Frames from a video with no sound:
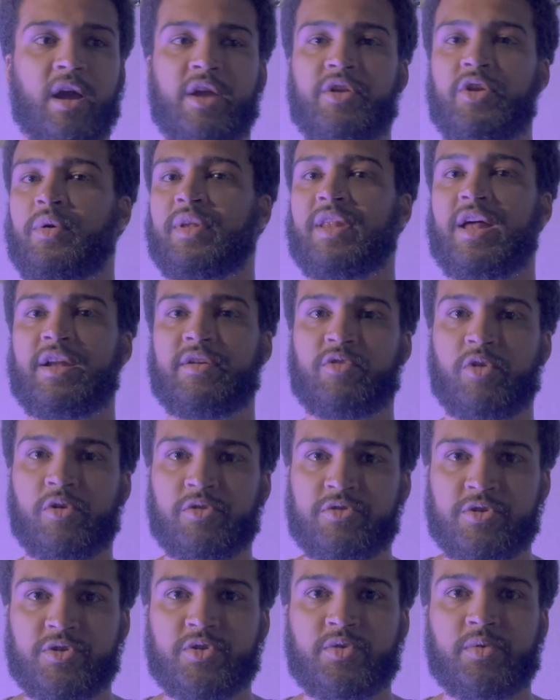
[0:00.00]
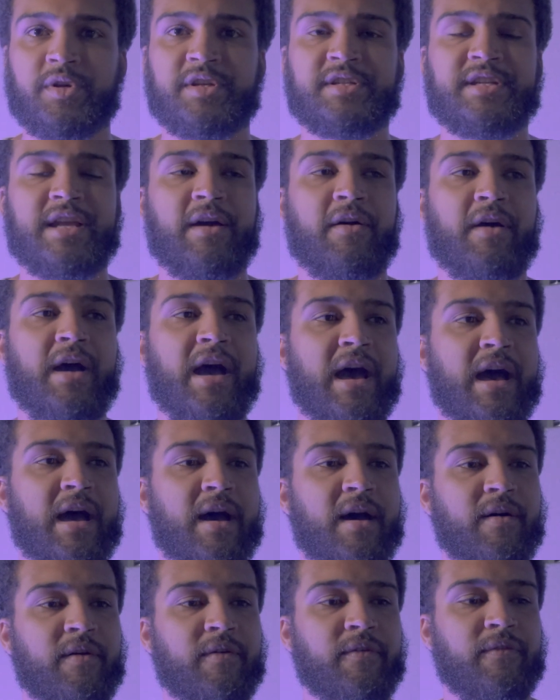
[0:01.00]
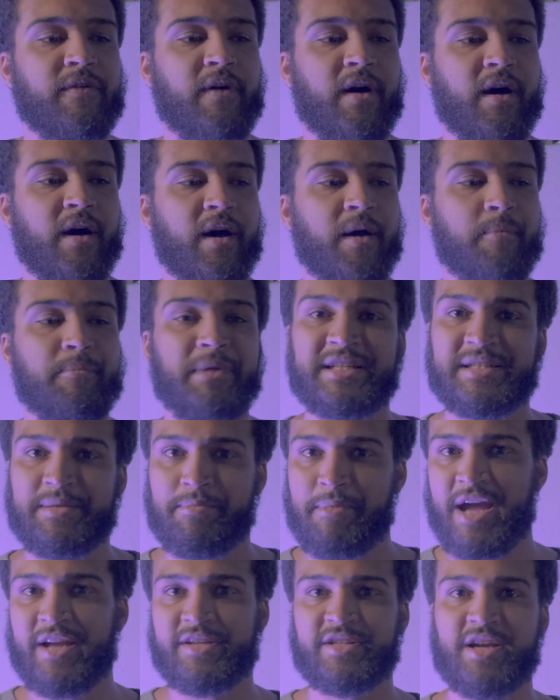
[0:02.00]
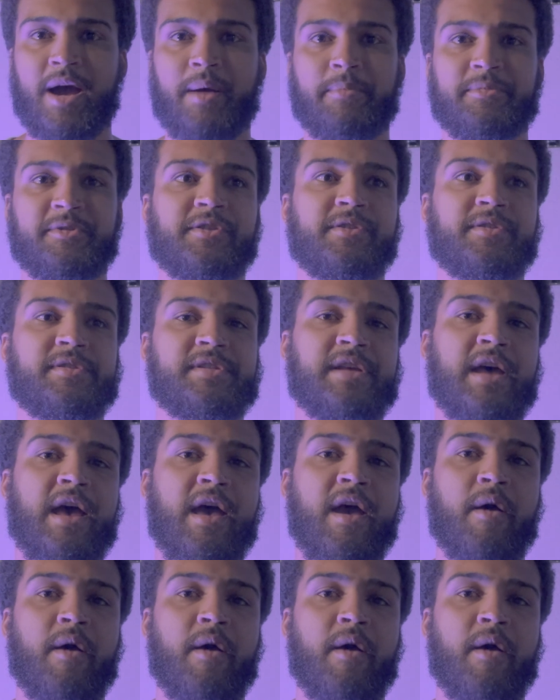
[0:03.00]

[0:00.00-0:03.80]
I know a lot of grocery stores now have mix and match options,